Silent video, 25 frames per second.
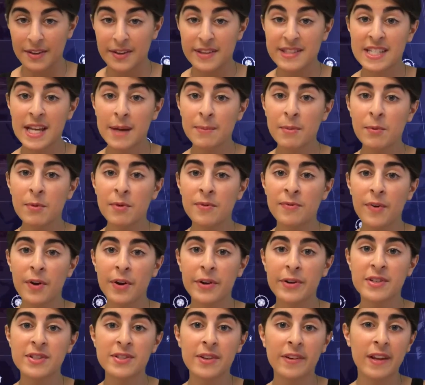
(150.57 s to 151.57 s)
The summit will
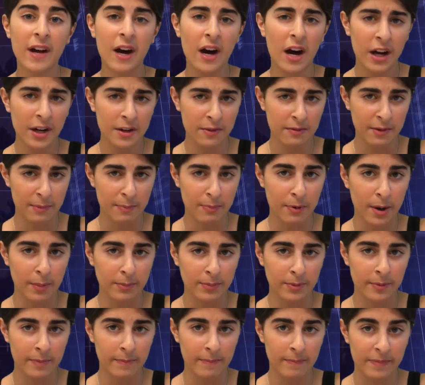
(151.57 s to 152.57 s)
focus on the heart of the
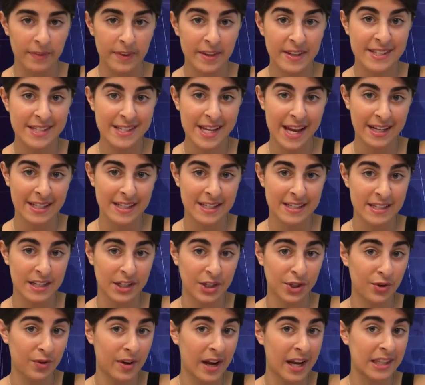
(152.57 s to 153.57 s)
problem, the sectors
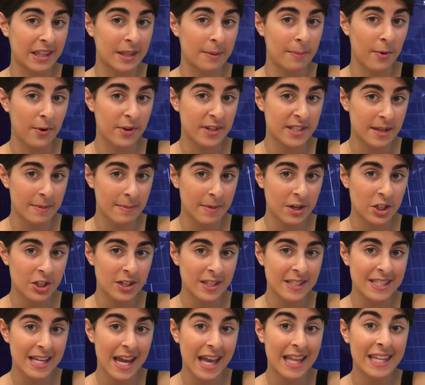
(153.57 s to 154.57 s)
that create the most
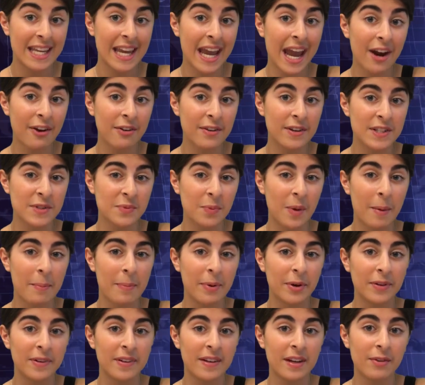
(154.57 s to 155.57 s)
emissions and the areas where
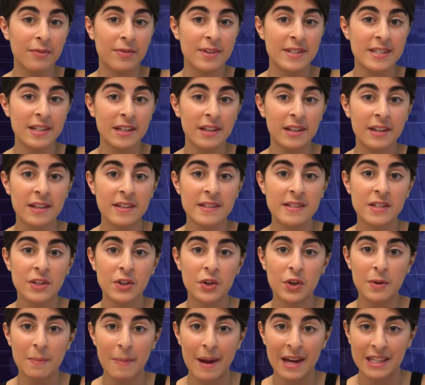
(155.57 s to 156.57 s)
building resilience
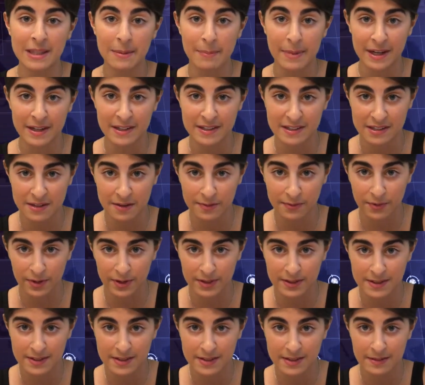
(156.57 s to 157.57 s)
could make the biggest
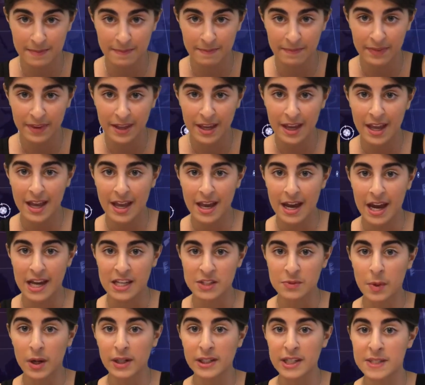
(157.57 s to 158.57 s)
difference,
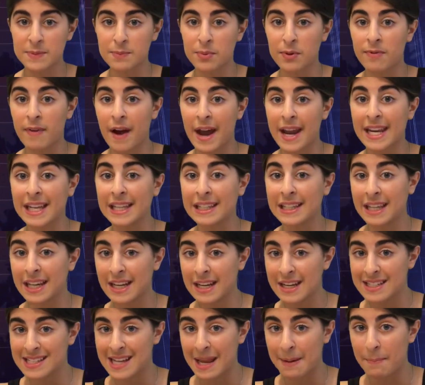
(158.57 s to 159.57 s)
as well as providing
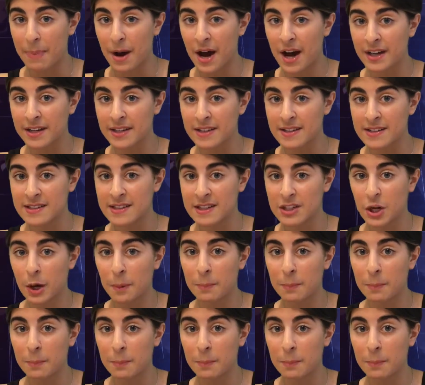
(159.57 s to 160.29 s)
leaders and partners